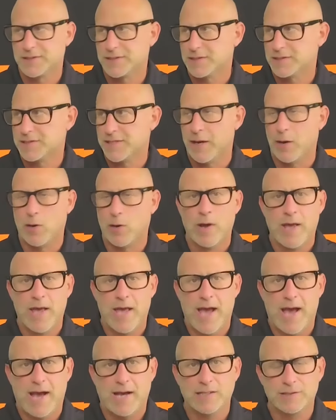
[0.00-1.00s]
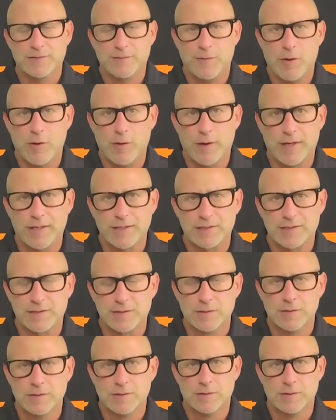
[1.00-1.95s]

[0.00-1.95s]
sense. Now, as far as